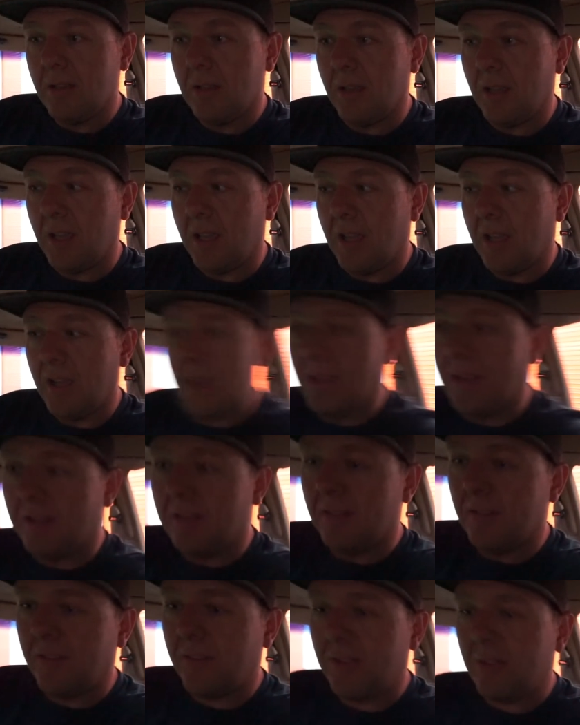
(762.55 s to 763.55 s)

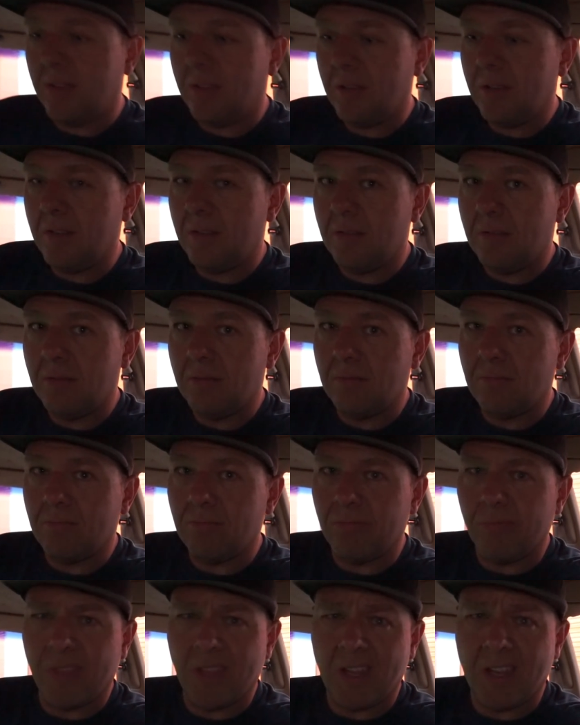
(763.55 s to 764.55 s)
and
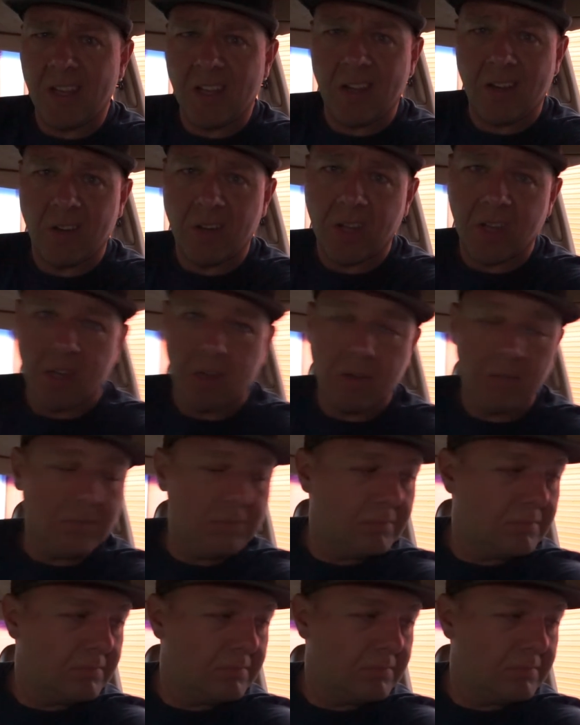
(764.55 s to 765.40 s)
then I don't know.